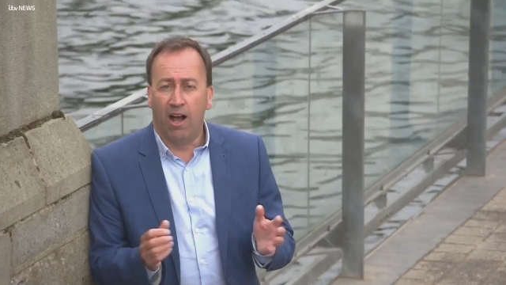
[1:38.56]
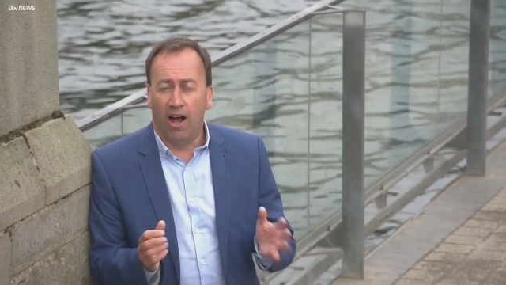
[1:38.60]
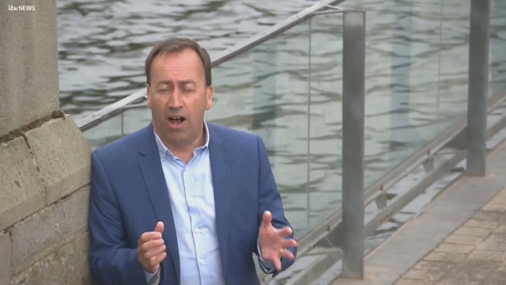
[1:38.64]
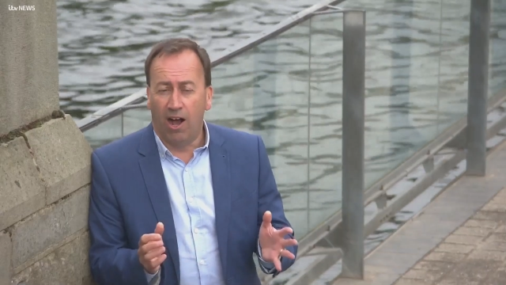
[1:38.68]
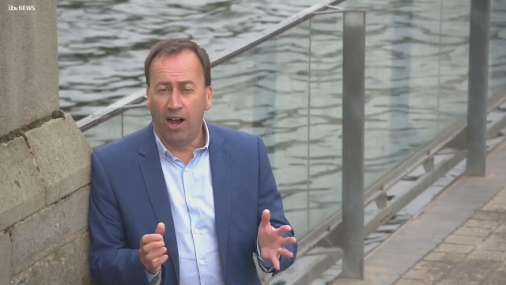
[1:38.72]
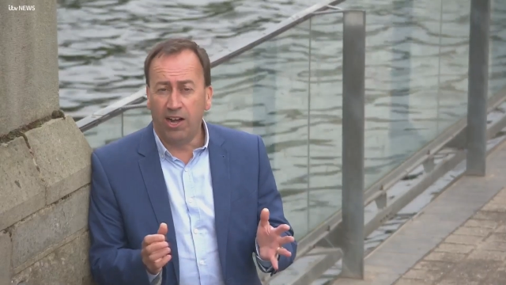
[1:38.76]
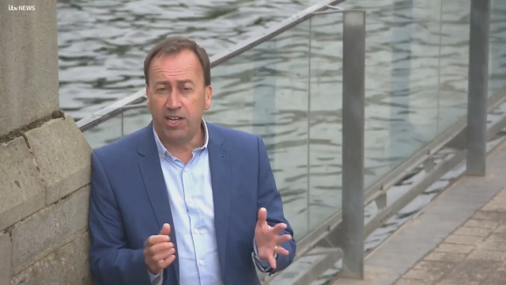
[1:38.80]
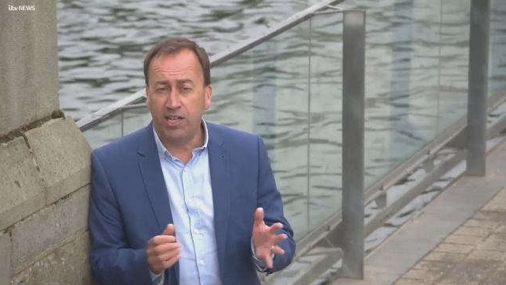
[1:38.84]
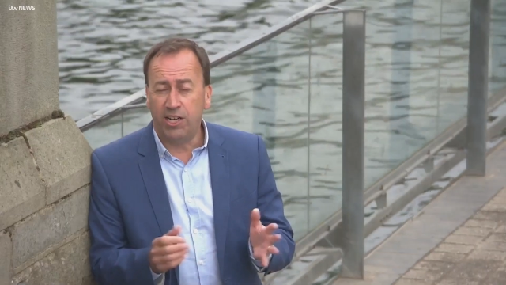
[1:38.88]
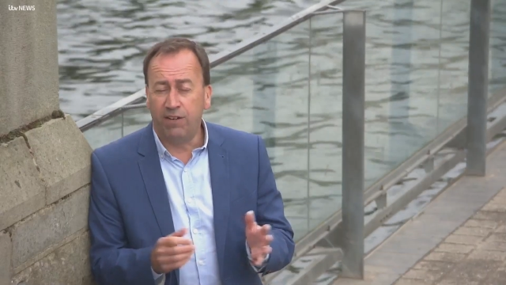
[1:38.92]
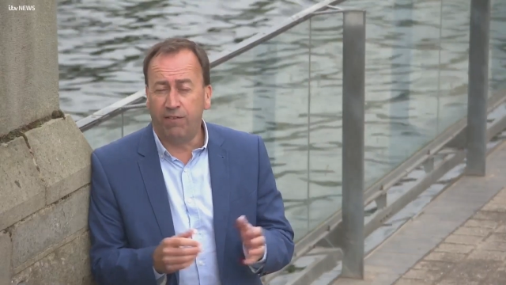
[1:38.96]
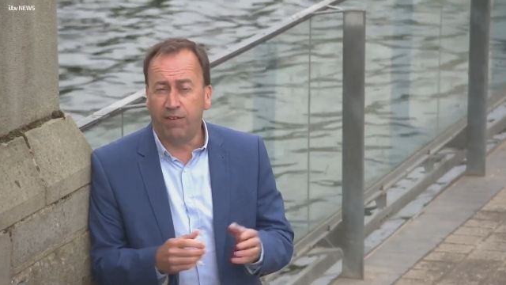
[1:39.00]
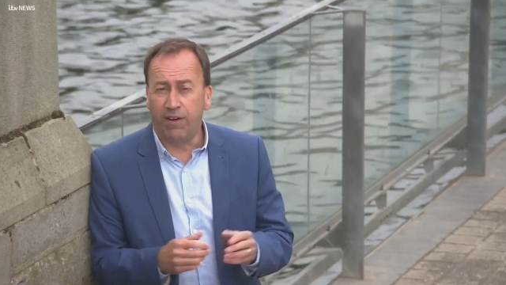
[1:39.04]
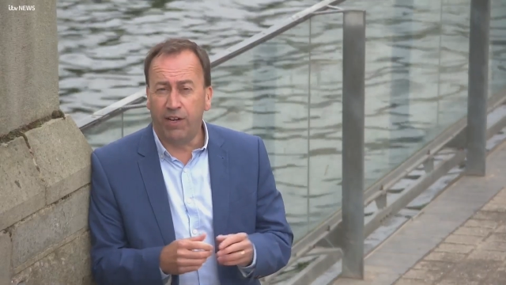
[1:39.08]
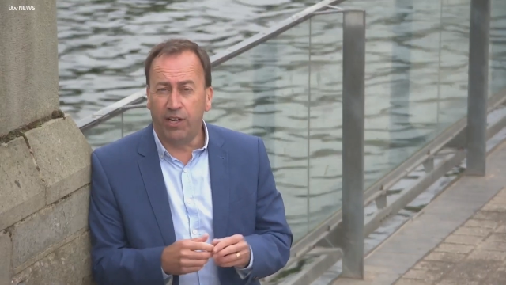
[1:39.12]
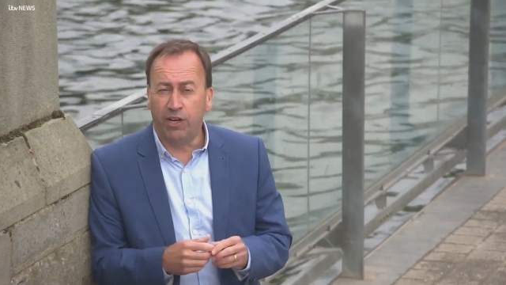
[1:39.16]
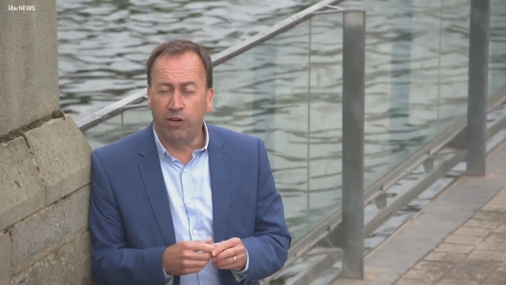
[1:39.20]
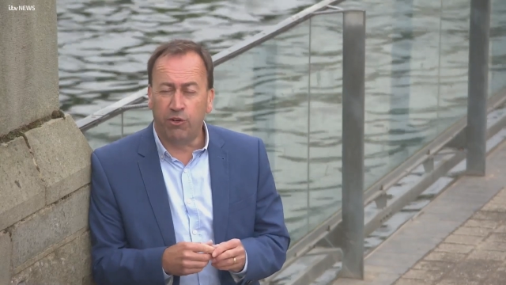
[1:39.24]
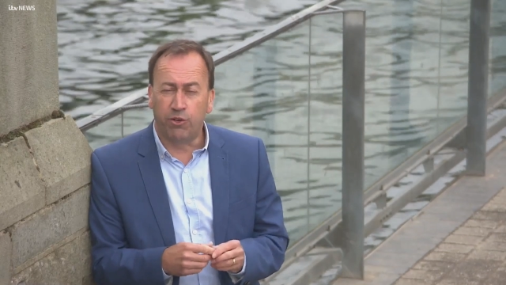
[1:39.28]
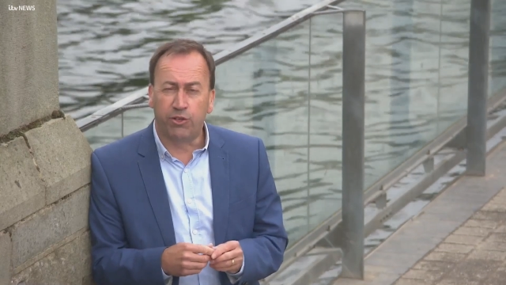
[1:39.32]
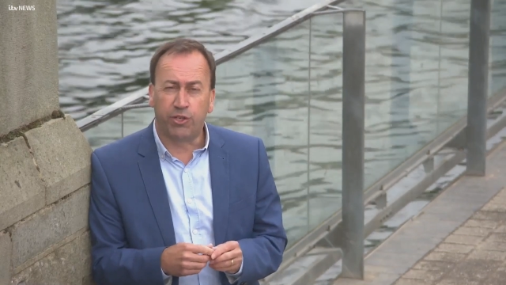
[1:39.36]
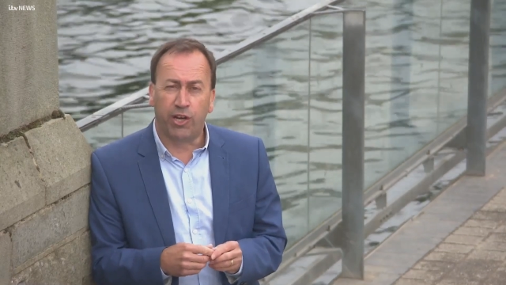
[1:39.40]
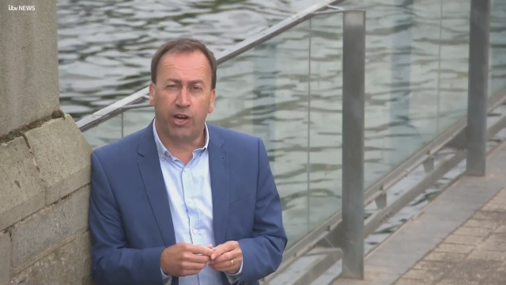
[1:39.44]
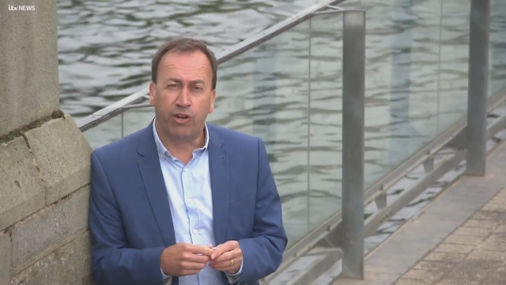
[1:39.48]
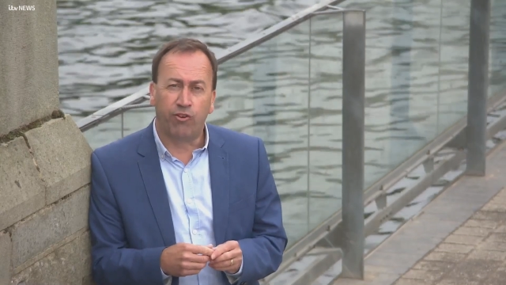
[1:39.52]
ITV
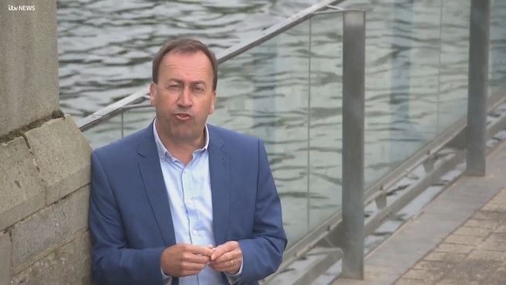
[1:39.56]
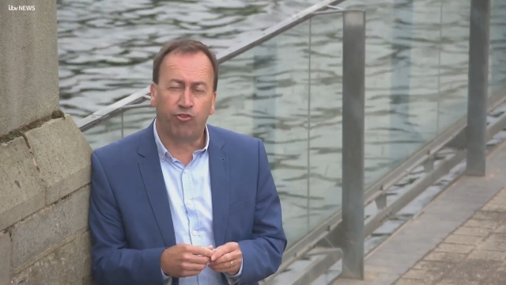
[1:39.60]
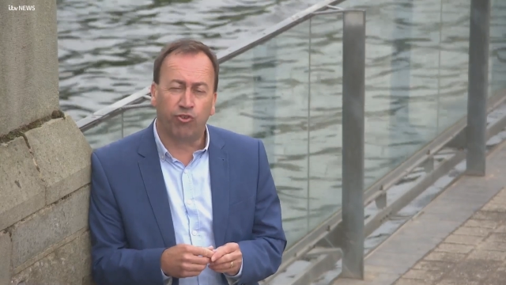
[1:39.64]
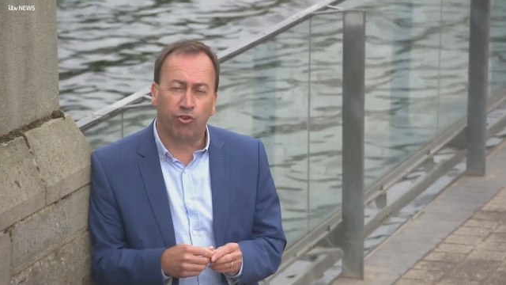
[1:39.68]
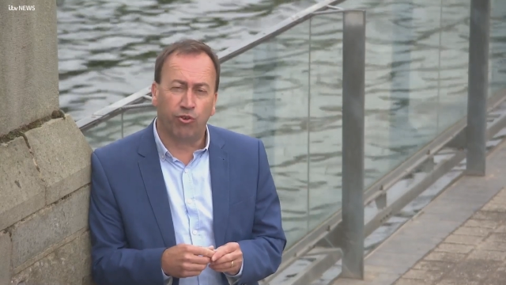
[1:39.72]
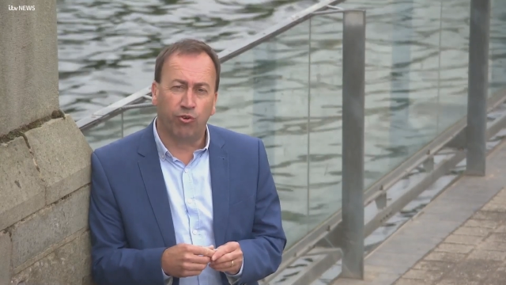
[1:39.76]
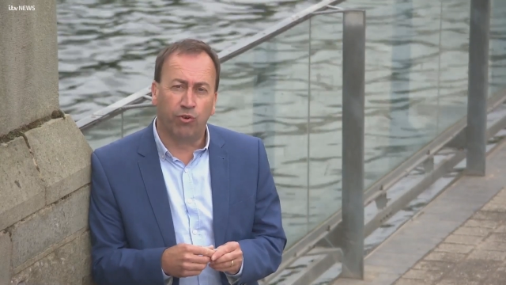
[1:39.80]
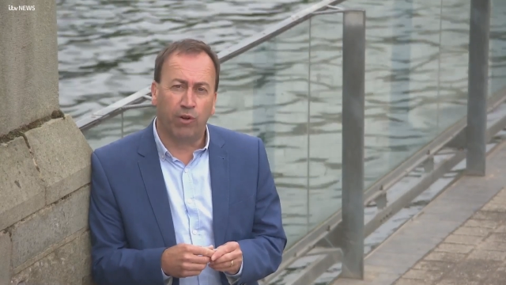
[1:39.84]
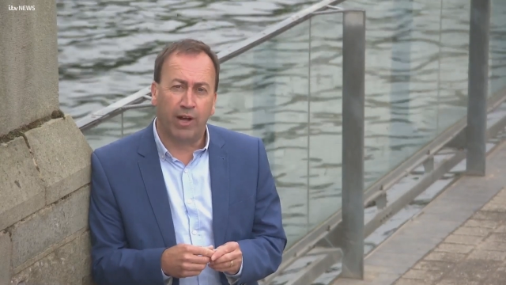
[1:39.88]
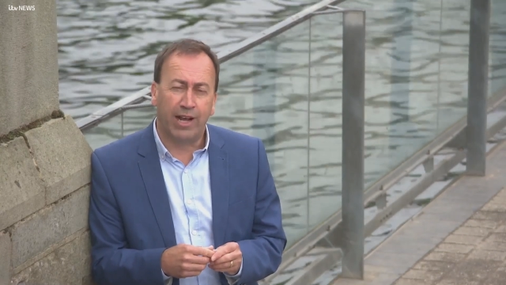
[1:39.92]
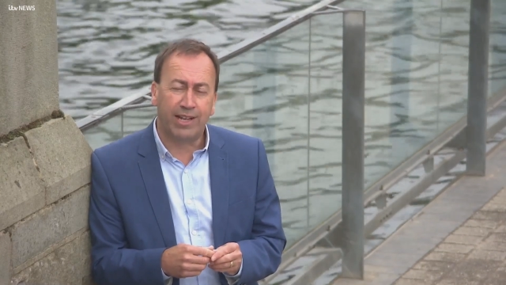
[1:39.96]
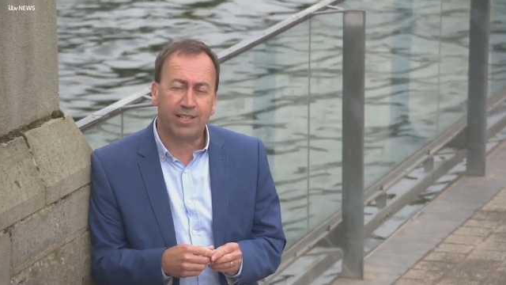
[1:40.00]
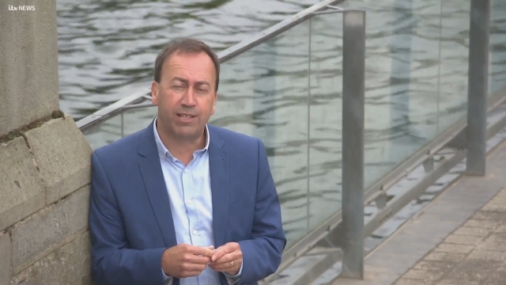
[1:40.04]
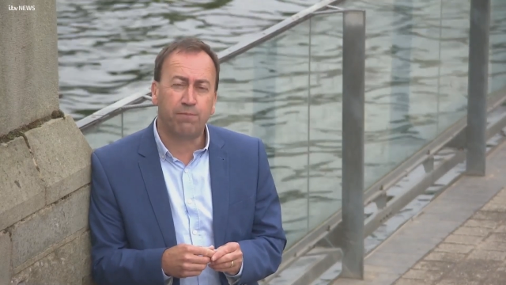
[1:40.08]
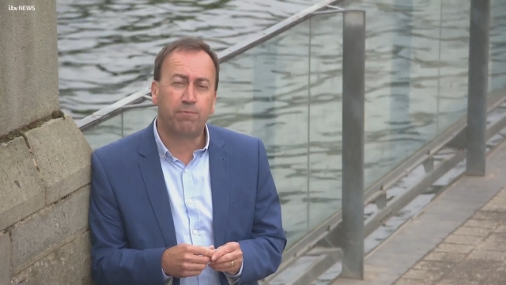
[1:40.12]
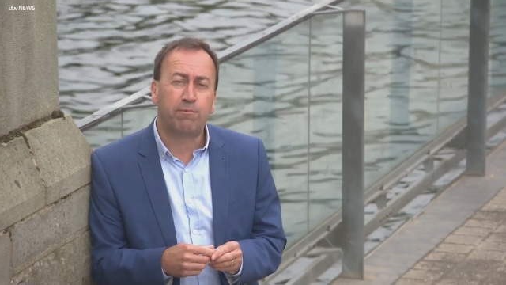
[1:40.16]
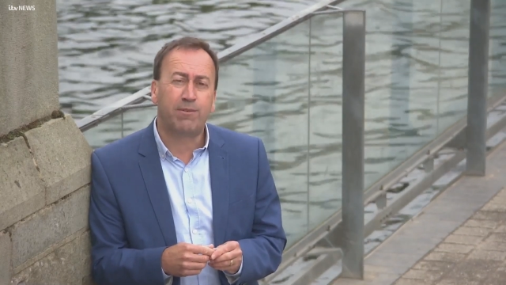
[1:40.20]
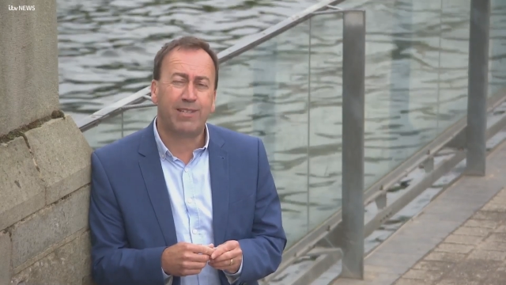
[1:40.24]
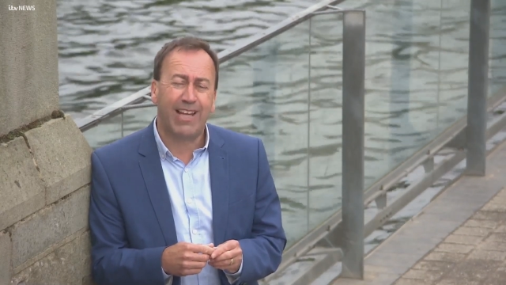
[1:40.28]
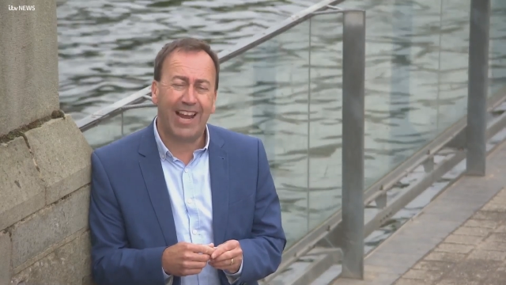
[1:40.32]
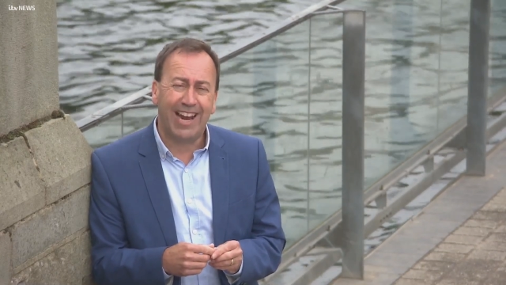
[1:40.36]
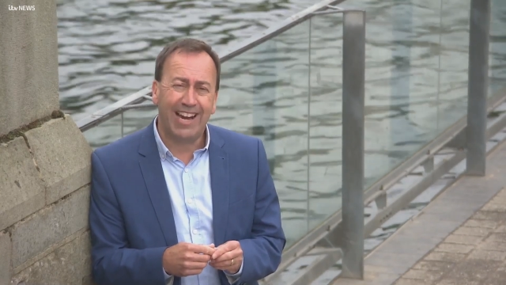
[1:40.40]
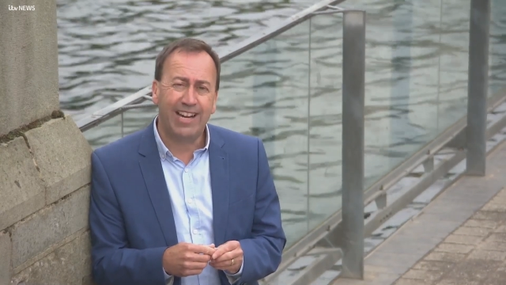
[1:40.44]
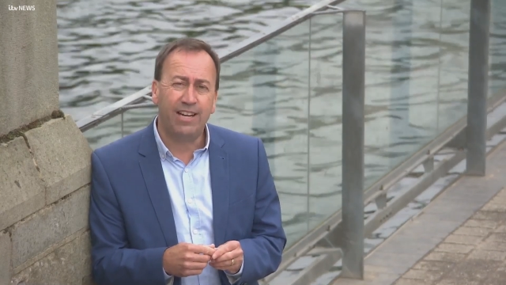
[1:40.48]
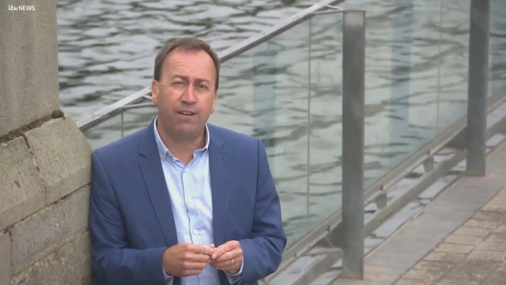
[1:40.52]
News Central has
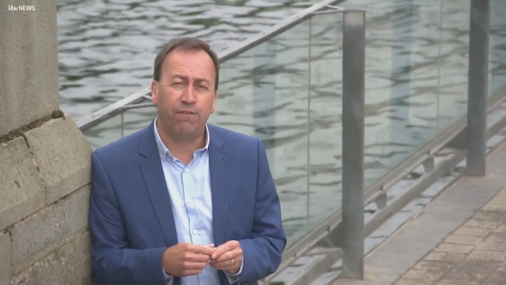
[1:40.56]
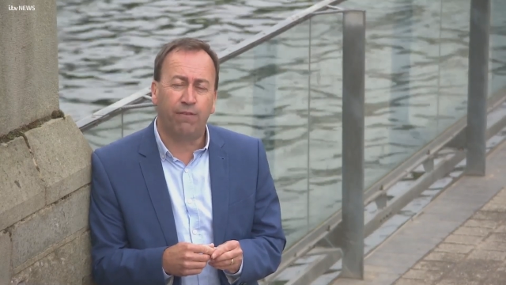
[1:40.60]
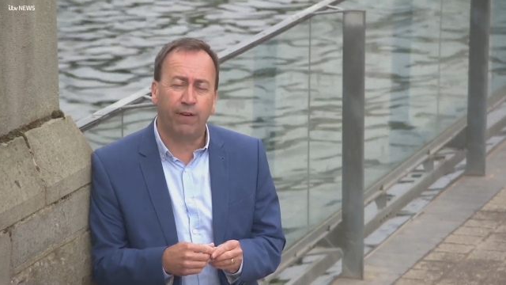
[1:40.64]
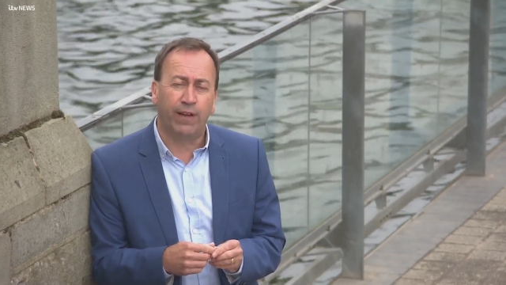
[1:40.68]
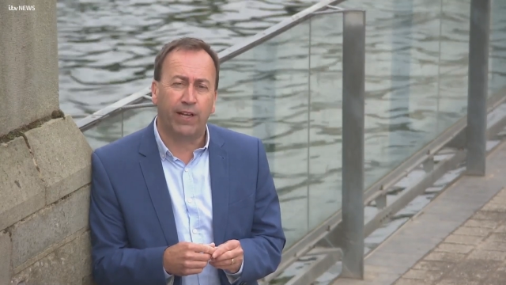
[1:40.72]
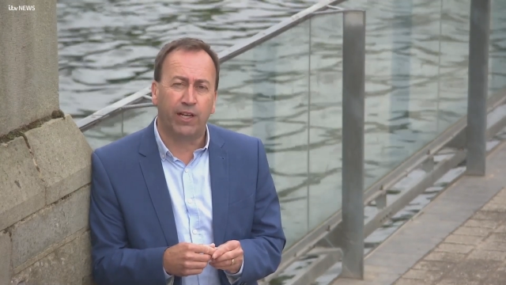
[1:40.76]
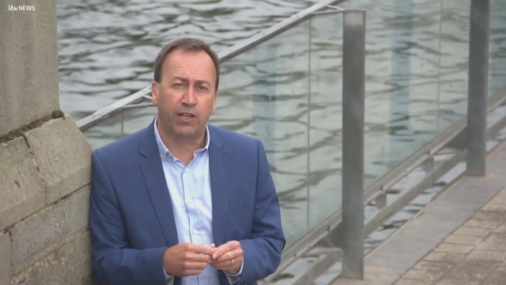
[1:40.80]
obtained